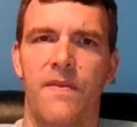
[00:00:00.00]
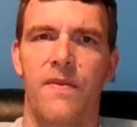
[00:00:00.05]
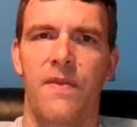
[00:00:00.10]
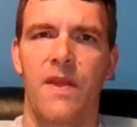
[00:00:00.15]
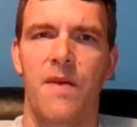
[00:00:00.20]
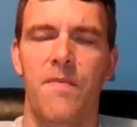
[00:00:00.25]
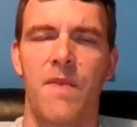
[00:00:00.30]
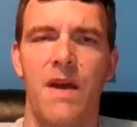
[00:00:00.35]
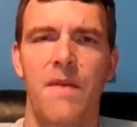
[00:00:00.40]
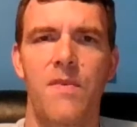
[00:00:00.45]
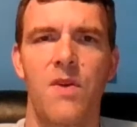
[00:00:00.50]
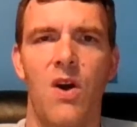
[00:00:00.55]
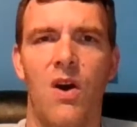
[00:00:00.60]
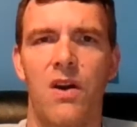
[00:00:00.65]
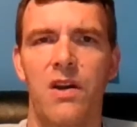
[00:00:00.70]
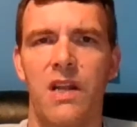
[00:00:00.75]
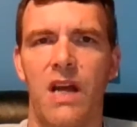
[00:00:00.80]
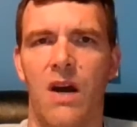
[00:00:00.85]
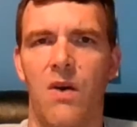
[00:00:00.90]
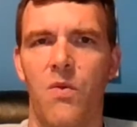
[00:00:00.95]
that maybe
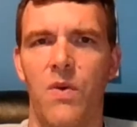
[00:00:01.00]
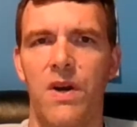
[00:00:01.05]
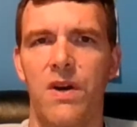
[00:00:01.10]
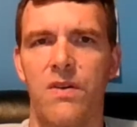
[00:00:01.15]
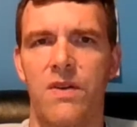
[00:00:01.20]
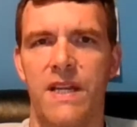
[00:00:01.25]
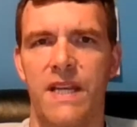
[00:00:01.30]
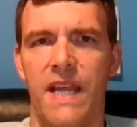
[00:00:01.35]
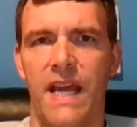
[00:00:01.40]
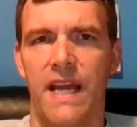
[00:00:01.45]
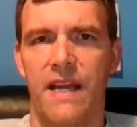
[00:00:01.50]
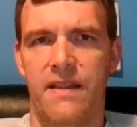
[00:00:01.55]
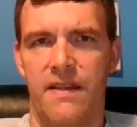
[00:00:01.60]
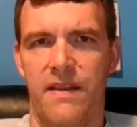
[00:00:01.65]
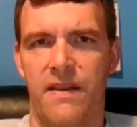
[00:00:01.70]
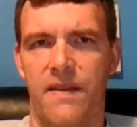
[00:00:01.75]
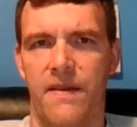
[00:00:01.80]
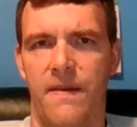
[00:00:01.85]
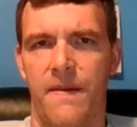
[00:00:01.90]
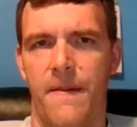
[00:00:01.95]
are not well
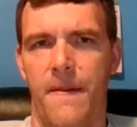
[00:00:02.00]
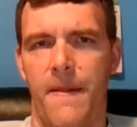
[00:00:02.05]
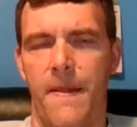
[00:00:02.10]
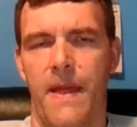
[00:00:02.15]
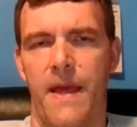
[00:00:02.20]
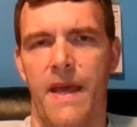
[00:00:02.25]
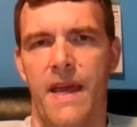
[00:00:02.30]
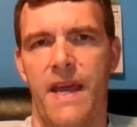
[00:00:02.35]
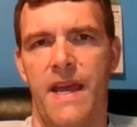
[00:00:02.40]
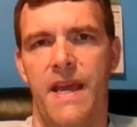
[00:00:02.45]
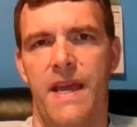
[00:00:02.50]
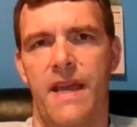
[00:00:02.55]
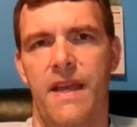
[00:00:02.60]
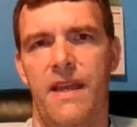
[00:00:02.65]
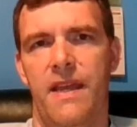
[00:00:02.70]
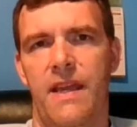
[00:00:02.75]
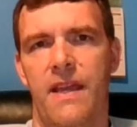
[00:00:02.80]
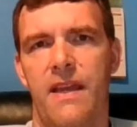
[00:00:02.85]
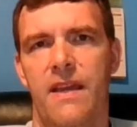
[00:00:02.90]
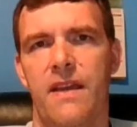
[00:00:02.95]
connected.
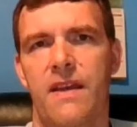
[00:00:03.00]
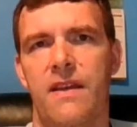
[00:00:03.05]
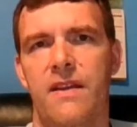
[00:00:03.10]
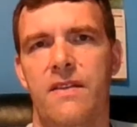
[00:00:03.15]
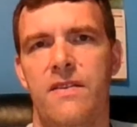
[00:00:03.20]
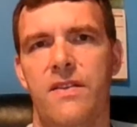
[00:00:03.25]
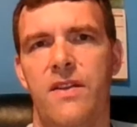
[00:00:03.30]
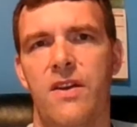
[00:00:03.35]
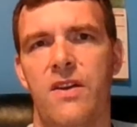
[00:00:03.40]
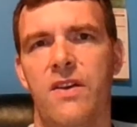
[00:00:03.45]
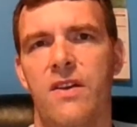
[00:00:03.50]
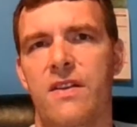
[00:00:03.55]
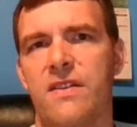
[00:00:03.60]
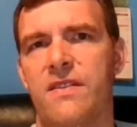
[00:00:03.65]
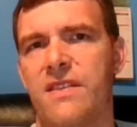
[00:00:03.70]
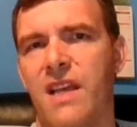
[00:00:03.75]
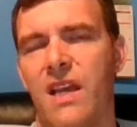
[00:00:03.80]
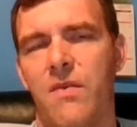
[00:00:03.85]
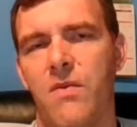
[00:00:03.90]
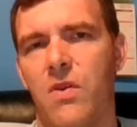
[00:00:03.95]
And they're going to
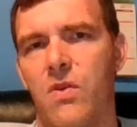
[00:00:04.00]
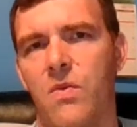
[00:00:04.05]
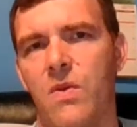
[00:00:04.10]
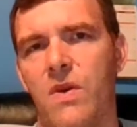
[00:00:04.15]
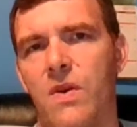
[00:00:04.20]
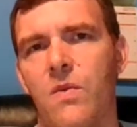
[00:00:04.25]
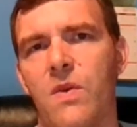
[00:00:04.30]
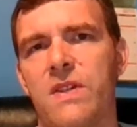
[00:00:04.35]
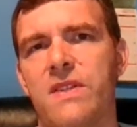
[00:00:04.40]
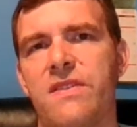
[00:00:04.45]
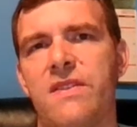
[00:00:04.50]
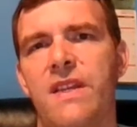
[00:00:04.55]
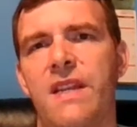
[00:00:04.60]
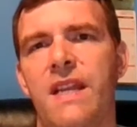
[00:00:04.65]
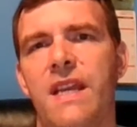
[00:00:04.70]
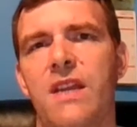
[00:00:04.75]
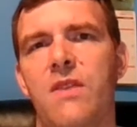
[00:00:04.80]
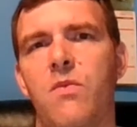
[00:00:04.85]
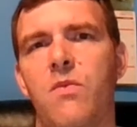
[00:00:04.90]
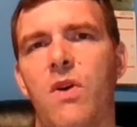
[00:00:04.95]
say, well, what's the
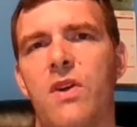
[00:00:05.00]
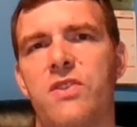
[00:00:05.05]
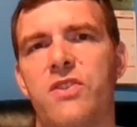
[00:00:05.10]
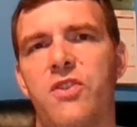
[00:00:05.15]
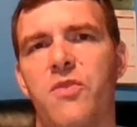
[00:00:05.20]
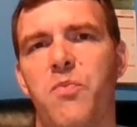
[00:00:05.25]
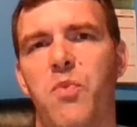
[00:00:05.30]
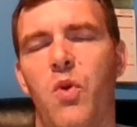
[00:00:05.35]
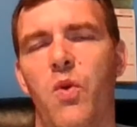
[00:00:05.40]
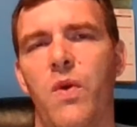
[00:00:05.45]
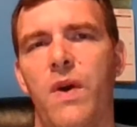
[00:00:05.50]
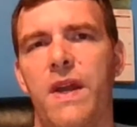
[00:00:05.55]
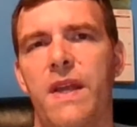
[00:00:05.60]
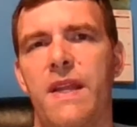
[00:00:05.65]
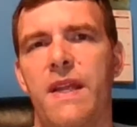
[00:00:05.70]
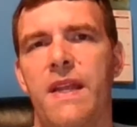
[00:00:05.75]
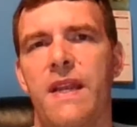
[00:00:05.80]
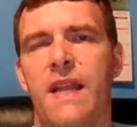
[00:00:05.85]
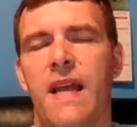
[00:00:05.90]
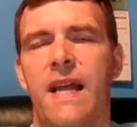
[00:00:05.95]
need? What's the
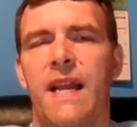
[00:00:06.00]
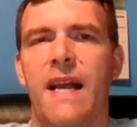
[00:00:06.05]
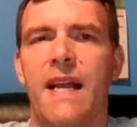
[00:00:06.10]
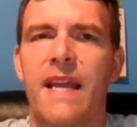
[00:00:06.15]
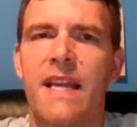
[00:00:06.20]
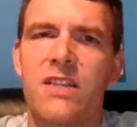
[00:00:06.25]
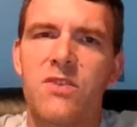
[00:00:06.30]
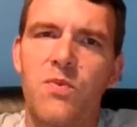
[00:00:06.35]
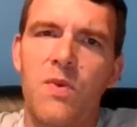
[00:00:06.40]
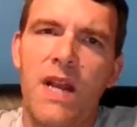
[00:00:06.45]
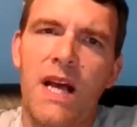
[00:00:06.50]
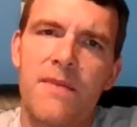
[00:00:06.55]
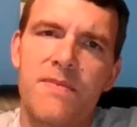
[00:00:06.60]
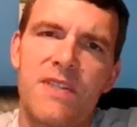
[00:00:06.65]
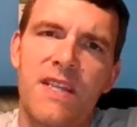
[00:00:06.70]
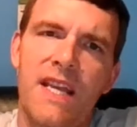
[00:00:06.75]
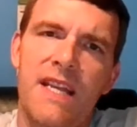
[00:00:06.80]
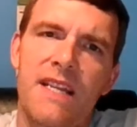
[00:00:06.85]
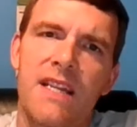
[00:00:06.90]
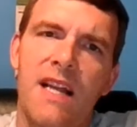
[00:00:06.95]
point? And I guess what I'm
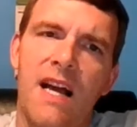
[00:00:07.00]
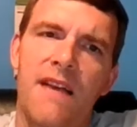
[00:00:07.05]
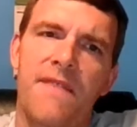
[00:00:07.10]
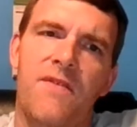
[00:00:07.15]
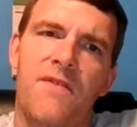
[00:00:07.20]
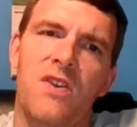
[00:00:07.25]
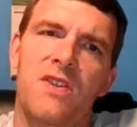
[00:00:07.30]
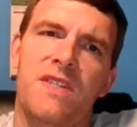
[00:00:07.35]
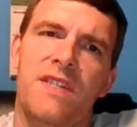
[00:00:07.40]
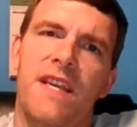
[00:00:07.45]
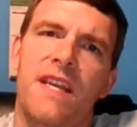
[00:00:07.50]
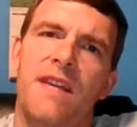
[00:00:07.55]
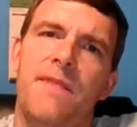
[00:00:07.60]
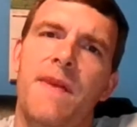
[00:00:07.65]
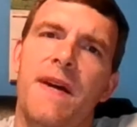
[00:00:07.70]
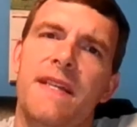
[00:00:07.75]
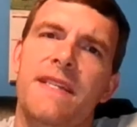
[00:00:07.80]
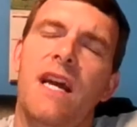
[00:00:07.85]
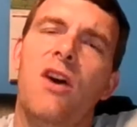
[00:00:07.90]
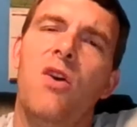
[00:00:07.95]
saying tonight for us to think
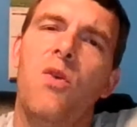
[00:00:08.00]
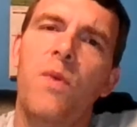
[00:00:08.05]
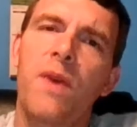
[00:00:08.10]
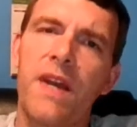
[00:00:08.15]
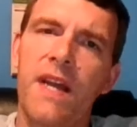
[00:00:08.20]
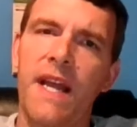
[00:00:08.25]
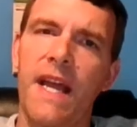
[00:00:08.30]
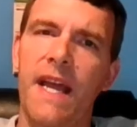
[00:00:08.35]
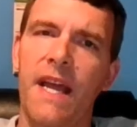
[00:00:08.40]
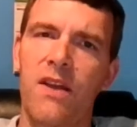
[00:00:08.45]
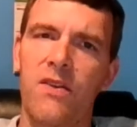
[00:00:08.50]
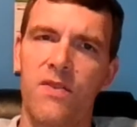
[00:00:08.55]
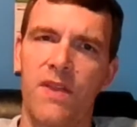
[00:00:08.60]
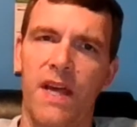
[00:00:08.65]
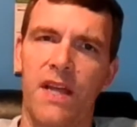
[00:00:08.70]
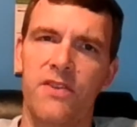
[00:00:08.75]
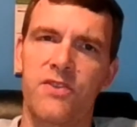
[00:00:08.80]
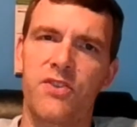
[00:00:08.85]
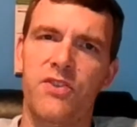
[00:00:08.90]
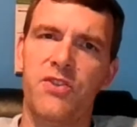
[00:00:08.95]
about is, how are we going to handle
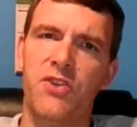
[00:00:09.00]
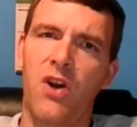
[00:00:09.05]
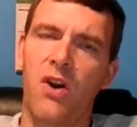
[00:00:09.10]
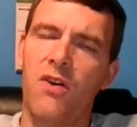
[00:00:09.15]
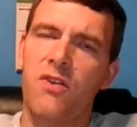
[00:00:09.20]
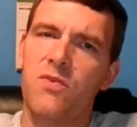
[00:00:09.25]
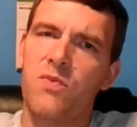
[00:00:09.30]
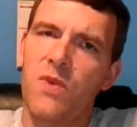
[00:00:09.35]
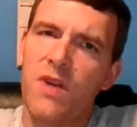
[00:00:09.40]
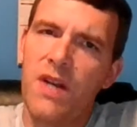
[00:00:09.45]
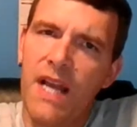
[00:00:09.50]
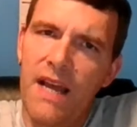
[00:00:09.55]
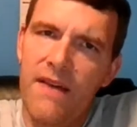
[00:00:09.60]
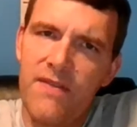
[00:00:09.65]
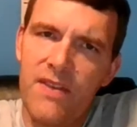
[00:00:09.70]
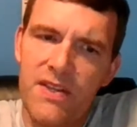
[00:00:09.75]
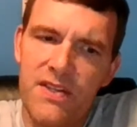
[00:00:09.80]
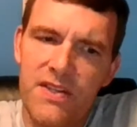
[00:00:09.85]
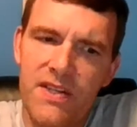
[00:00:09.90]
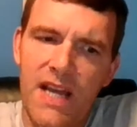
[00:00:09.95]
that as a church? We're going to have
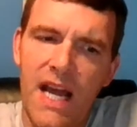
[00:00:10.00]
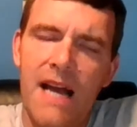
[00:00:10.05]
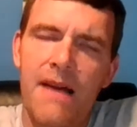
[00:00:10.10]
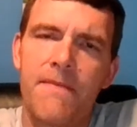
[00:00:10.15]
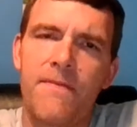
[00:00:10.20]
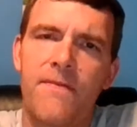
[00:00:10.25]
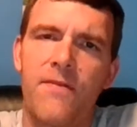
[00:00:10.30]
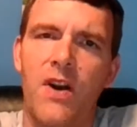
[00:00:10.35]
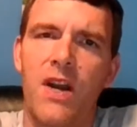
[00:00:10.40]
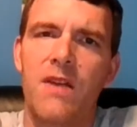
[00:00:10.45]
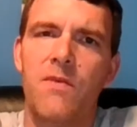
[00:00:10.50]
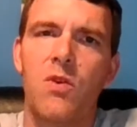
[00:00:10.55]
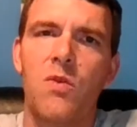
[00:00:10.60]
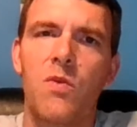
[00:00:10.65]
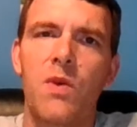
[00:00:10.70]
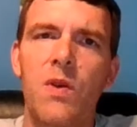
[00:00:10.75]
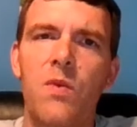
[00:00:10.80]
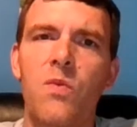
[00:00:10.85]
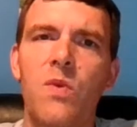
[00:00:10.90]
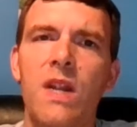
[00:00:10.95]
this time frame where
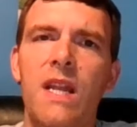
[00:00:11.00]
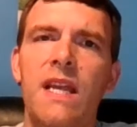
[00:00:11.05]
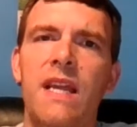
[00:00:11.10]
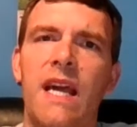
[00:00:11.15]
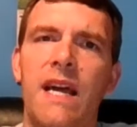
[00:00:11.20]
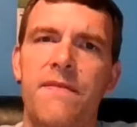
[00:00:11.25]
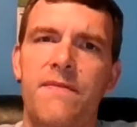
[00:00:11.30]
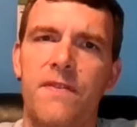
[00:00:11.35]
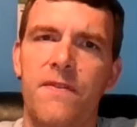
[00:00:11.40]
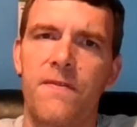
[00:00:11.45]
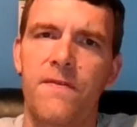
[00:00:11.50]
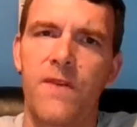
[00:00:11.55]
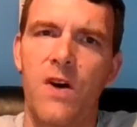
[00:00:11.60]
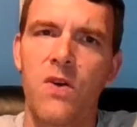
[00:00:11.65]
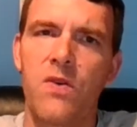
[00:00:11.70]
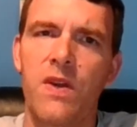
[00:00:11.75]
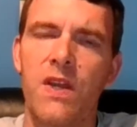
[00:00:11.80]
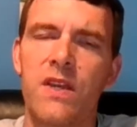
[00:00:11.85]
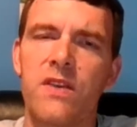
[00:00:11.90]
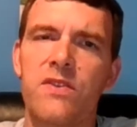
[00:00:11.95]
we really have to
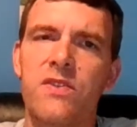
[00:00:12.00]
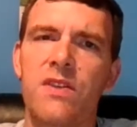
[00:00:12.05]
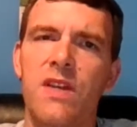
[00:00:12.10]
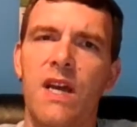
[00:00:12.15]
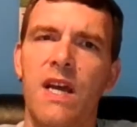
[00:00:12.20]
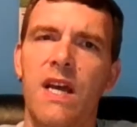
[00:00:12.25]
focus